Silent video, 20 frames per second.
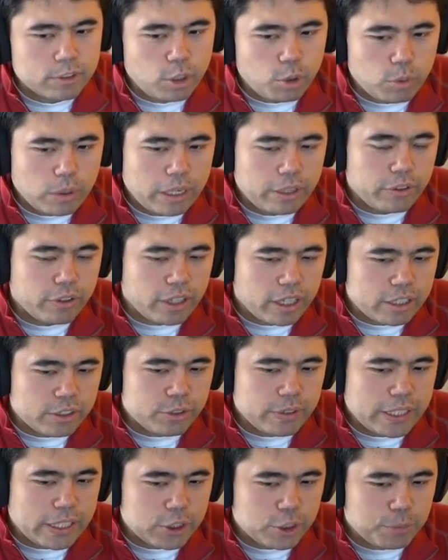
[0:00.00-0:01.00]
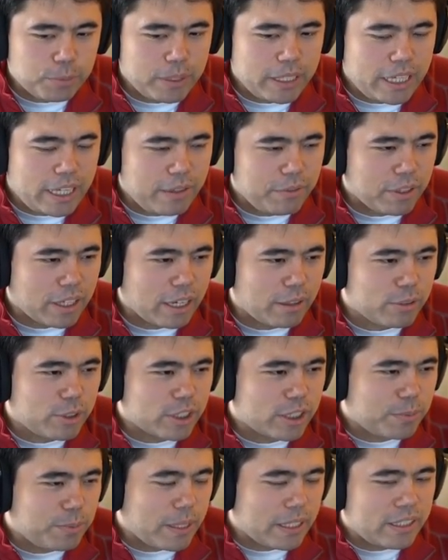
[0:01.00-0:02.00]
Oh wow, you guys are actually behaving. I was
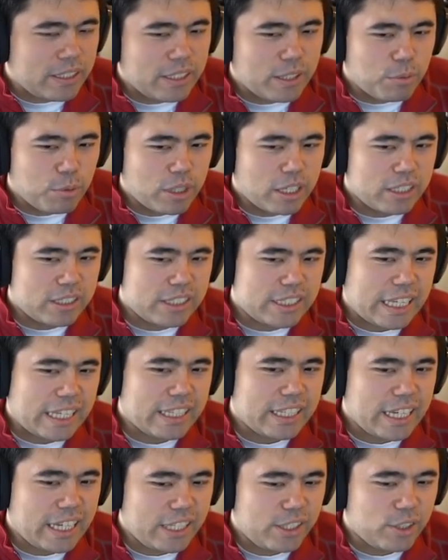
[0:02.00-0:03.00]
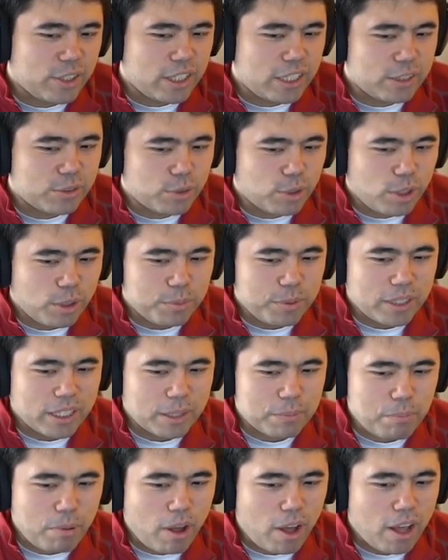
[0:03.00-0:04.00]
expecting that when I said that, you guys would all be
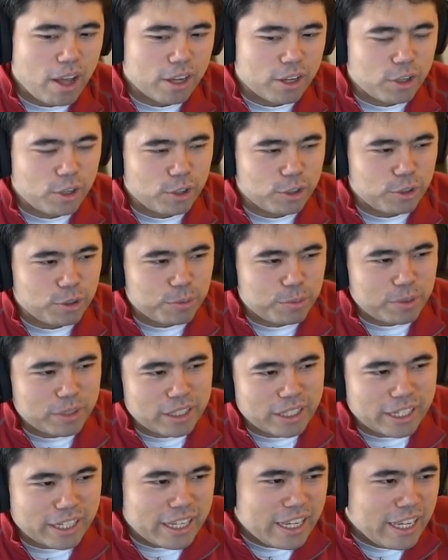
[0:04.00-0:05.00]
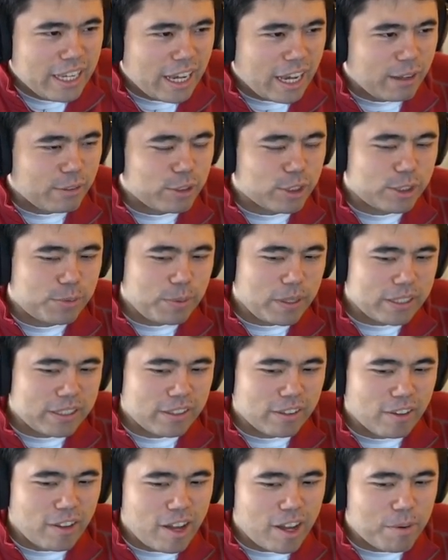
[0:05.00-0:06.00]
like pogo. You had been like, I was expecting
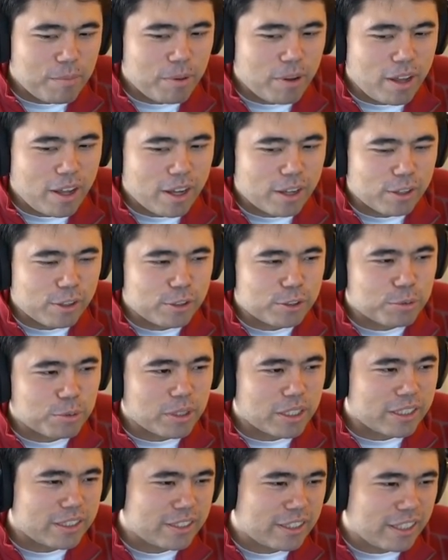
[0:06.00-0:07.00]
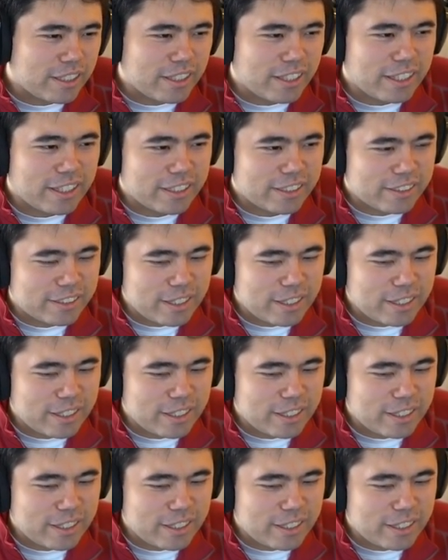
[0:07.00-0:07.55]
a lot of Pagos when I said like